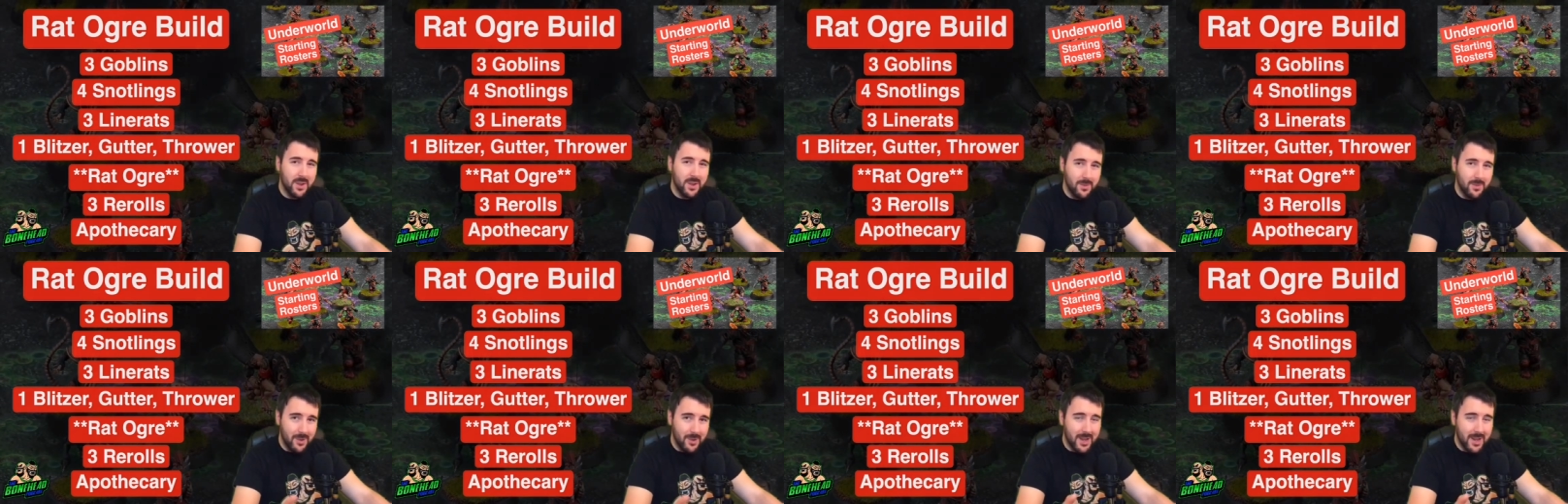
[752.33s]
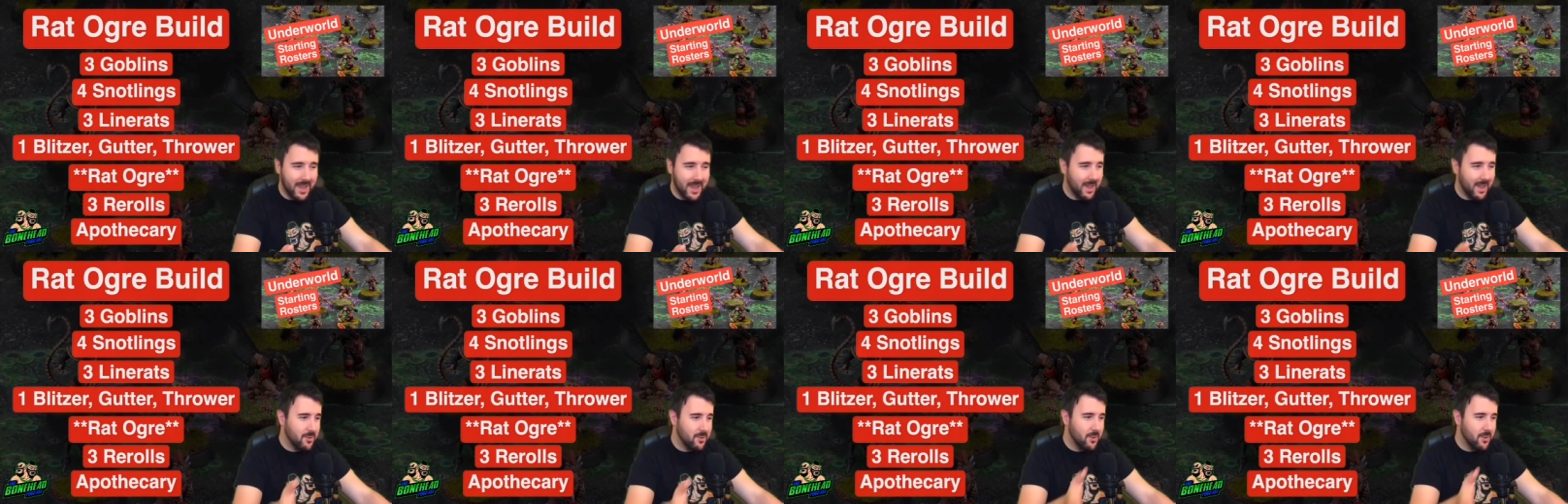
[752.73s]
I don't
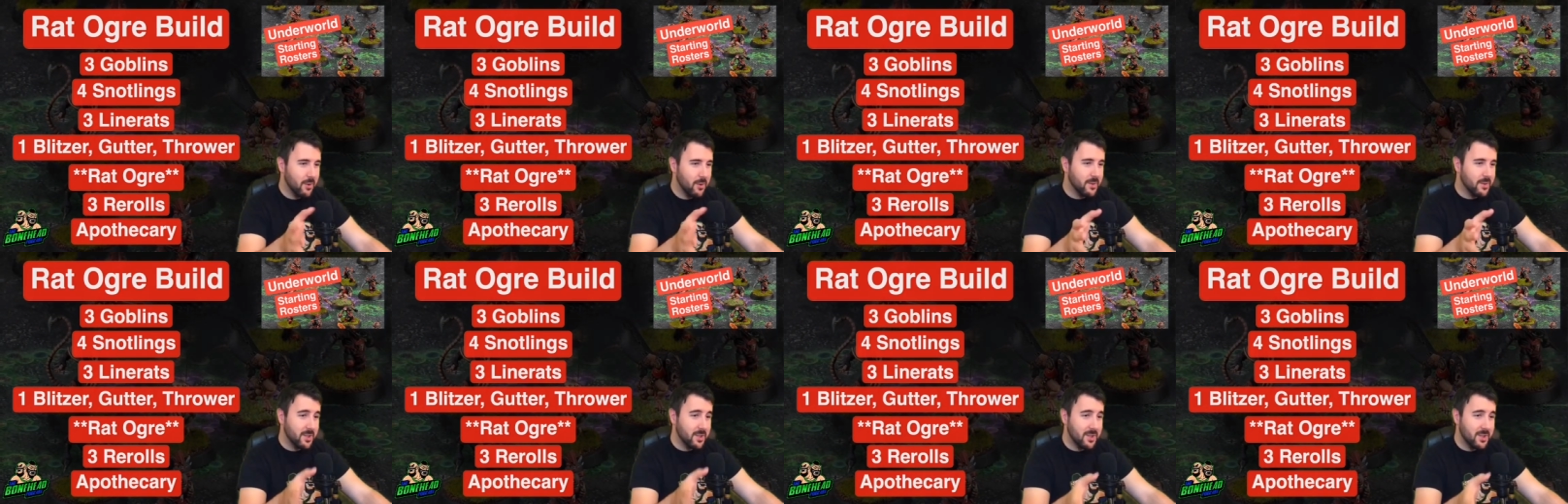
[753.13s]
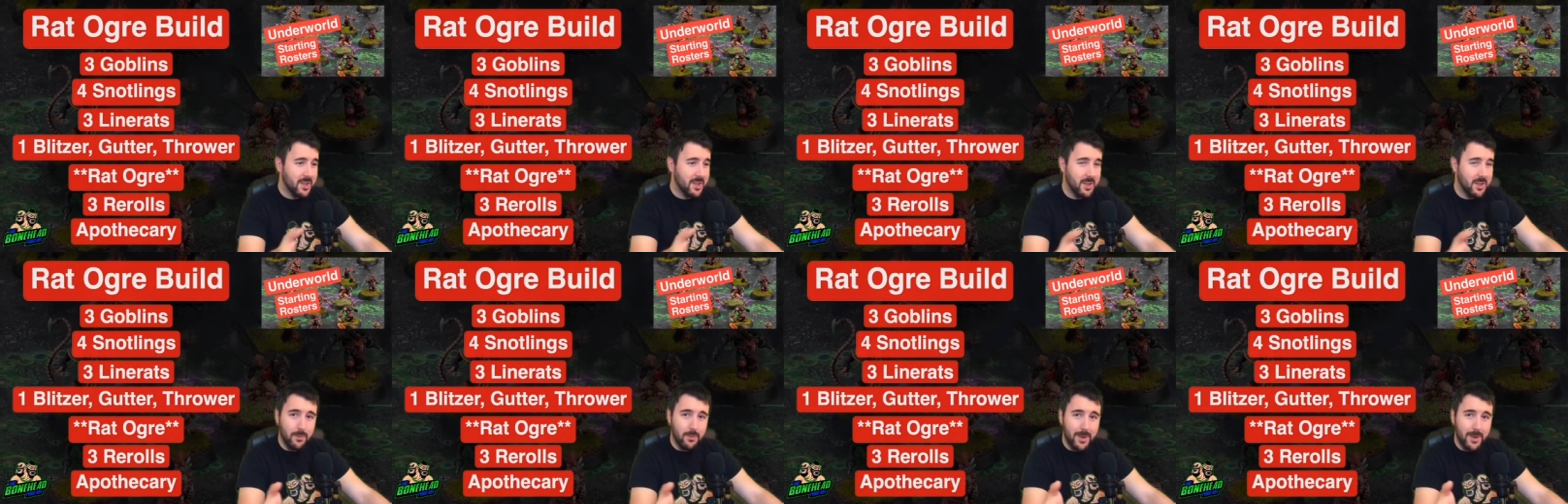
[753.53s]
really hate trolls, I just
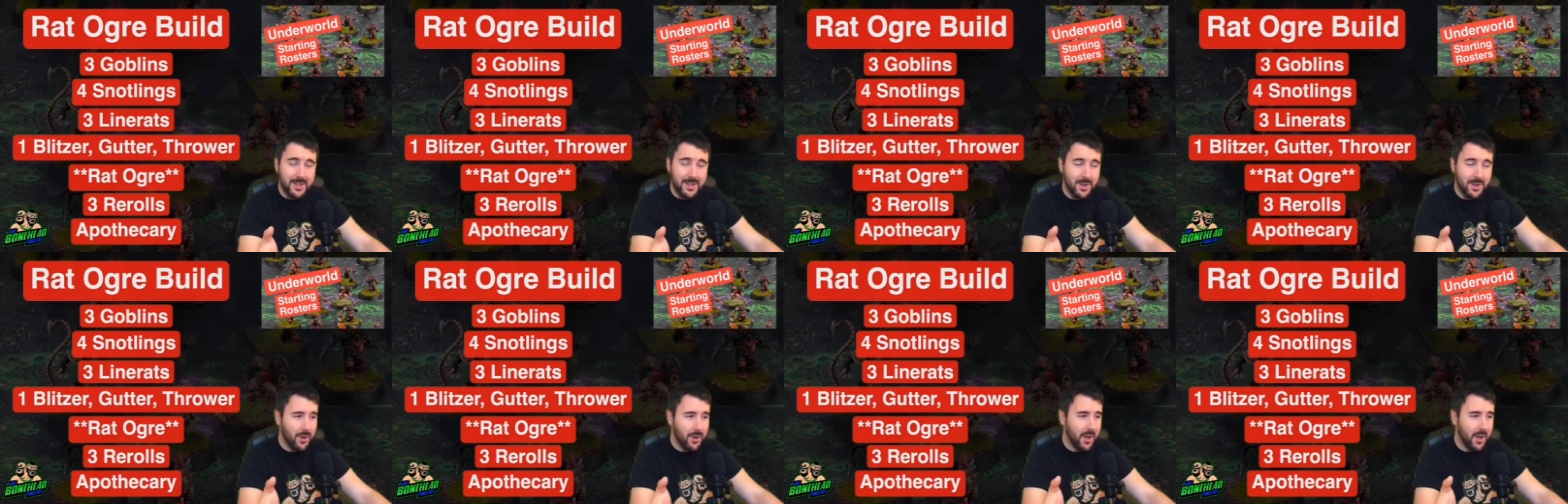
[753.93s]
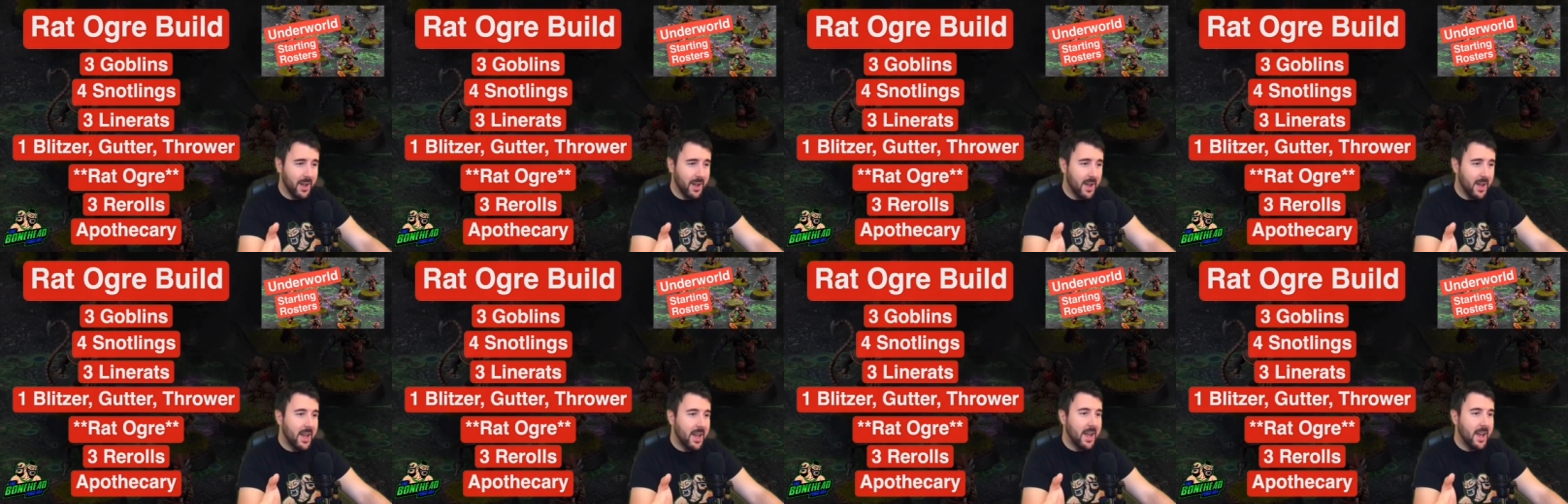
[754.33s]
think the Rat Ogre
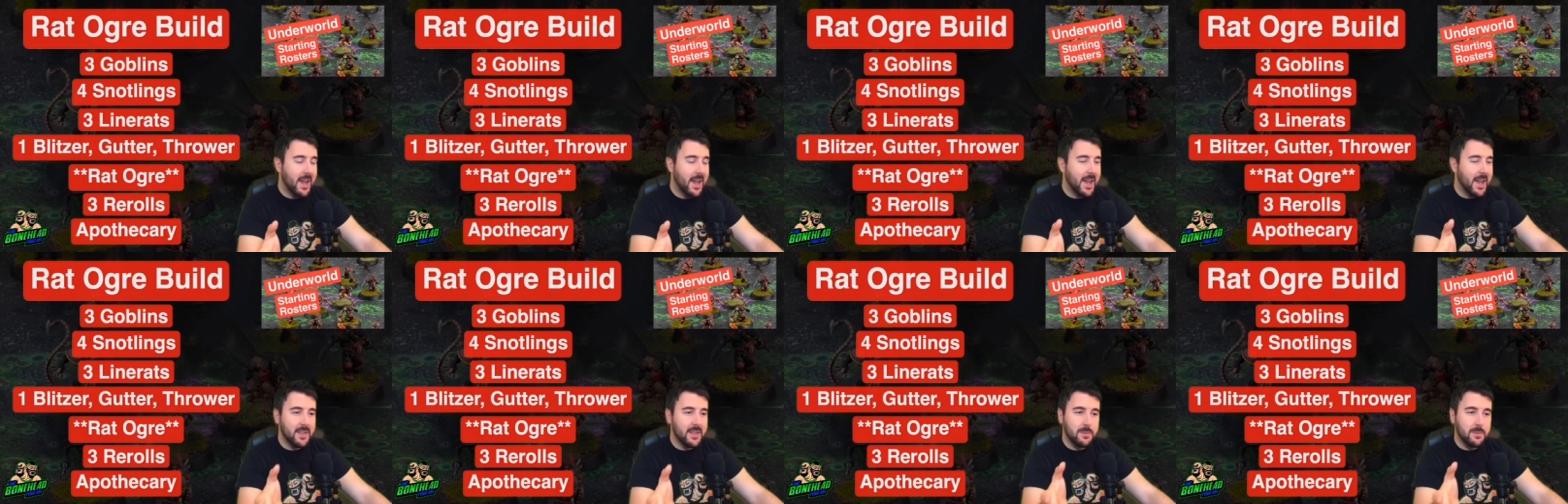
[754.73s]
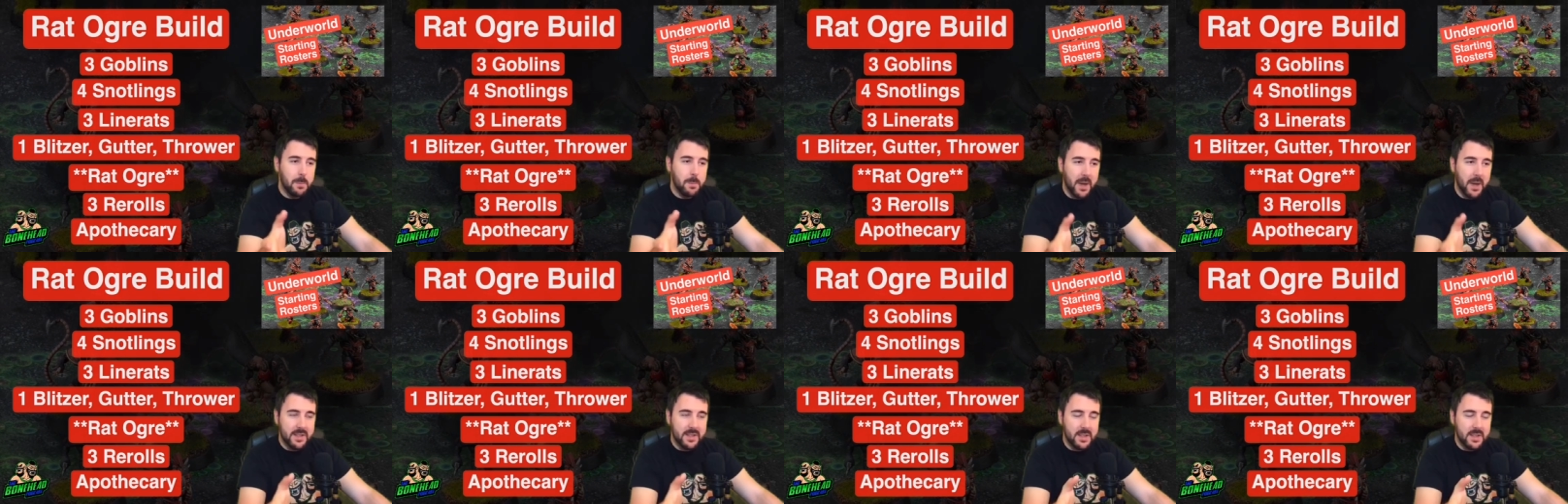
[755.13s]
is
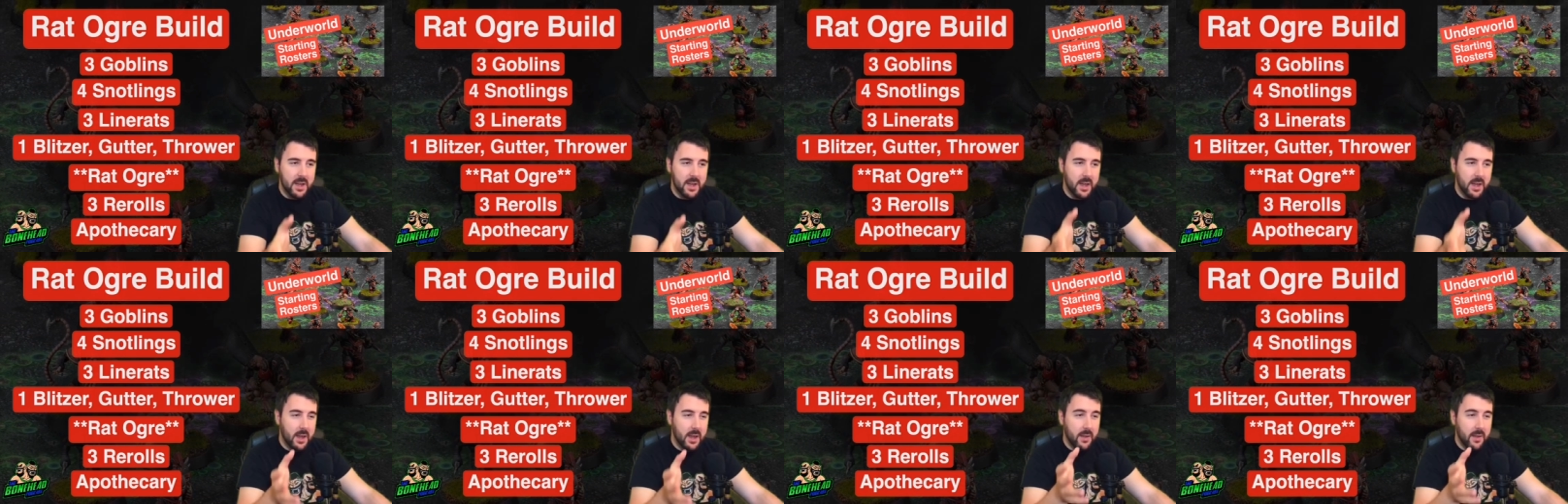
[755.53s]
better.